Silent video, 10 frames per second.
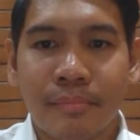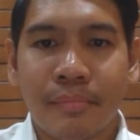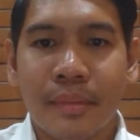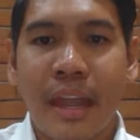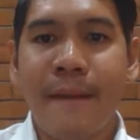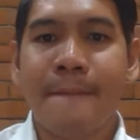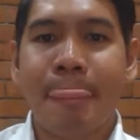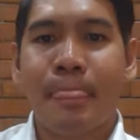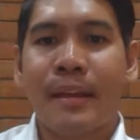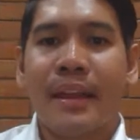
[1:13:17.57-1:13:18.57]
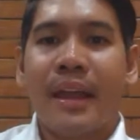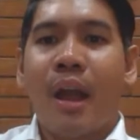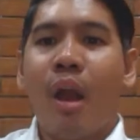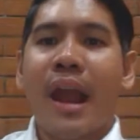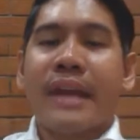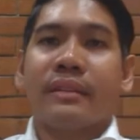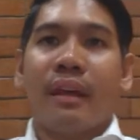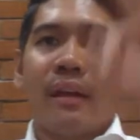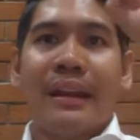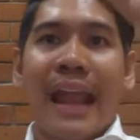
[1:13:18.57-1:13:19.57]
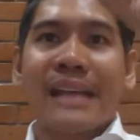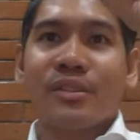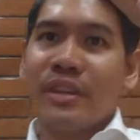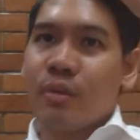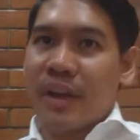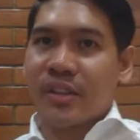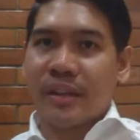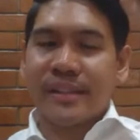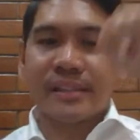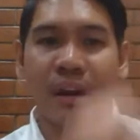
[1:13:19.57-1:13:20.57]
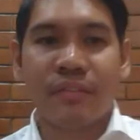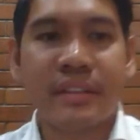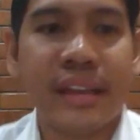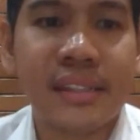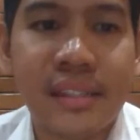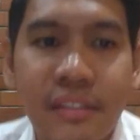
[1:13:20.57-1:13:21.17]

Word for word: Okay? All right. Last three questions. Let's cover this.